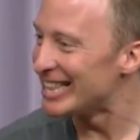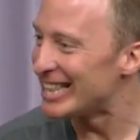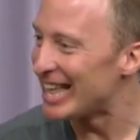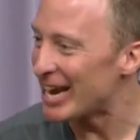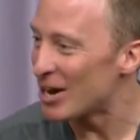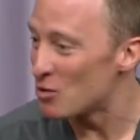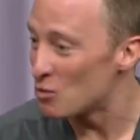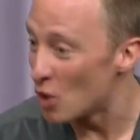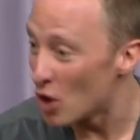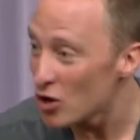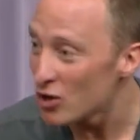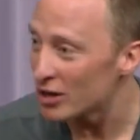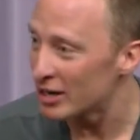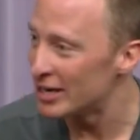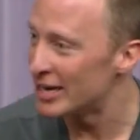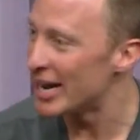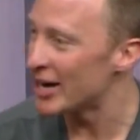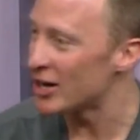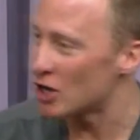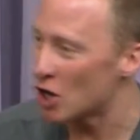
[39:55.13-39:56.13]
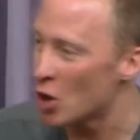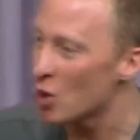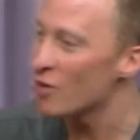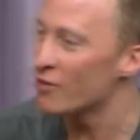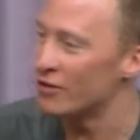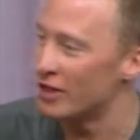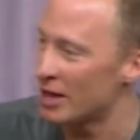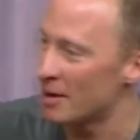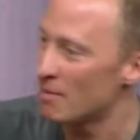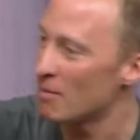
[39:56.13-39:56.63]
that it won't let go
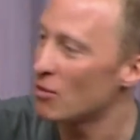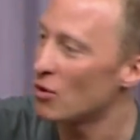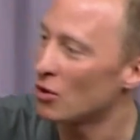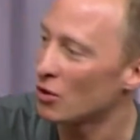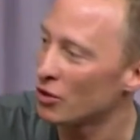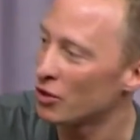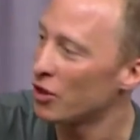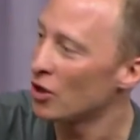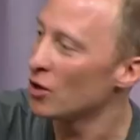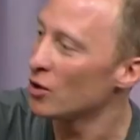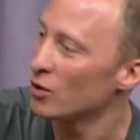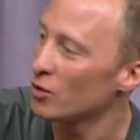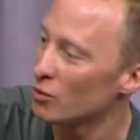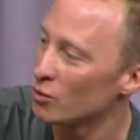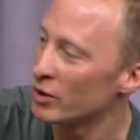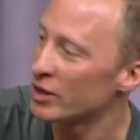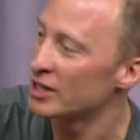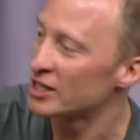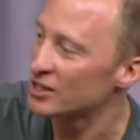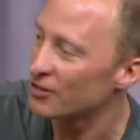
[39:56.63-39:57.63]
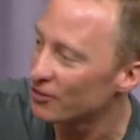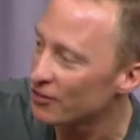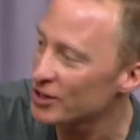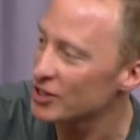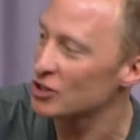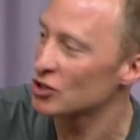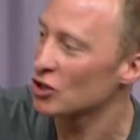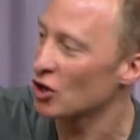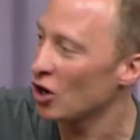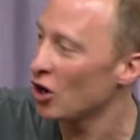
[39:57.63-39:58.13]
of them, although with its
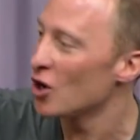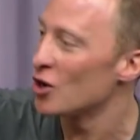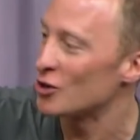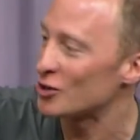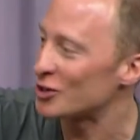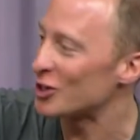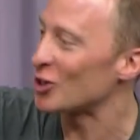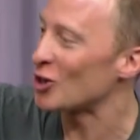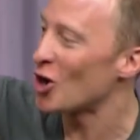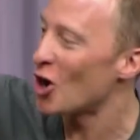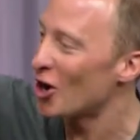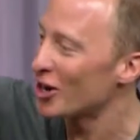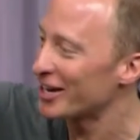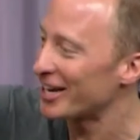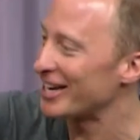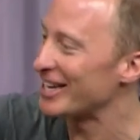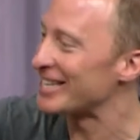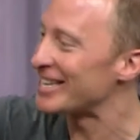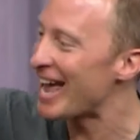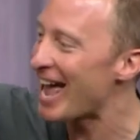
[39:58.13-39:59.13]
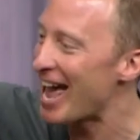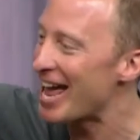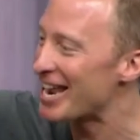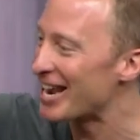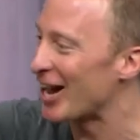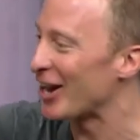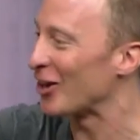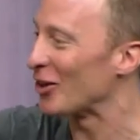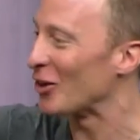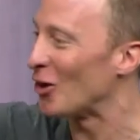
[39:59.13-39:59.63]
fist closed, it can't get its hand
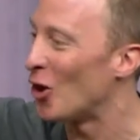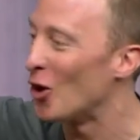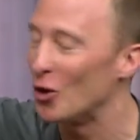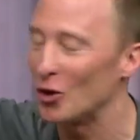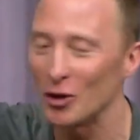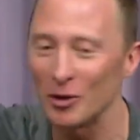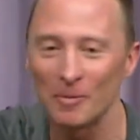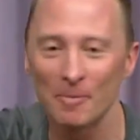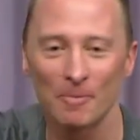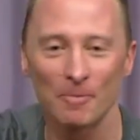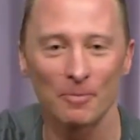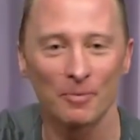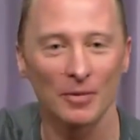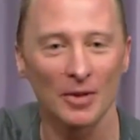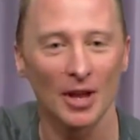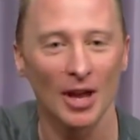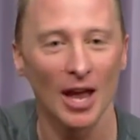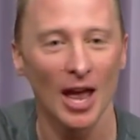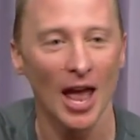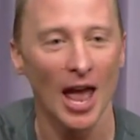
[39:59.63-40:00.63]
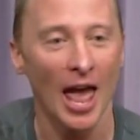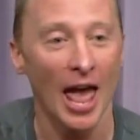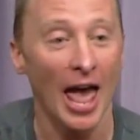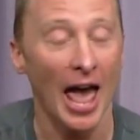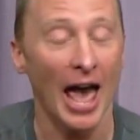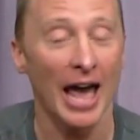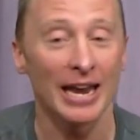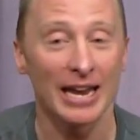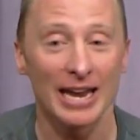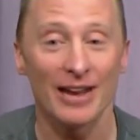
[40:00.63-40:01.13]
out of the hole.
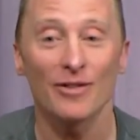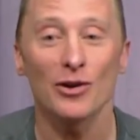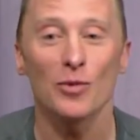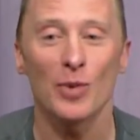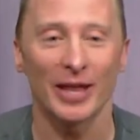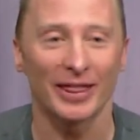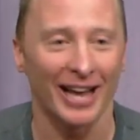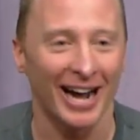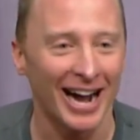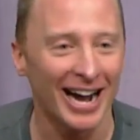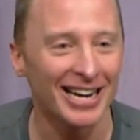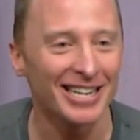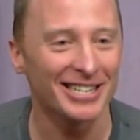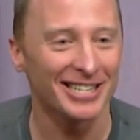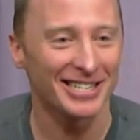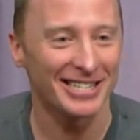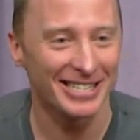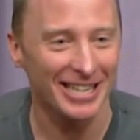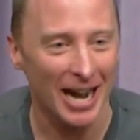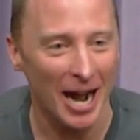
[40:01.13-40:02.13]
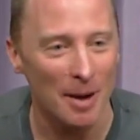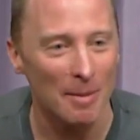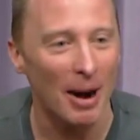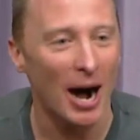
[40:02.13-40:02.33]
And even when the hunters come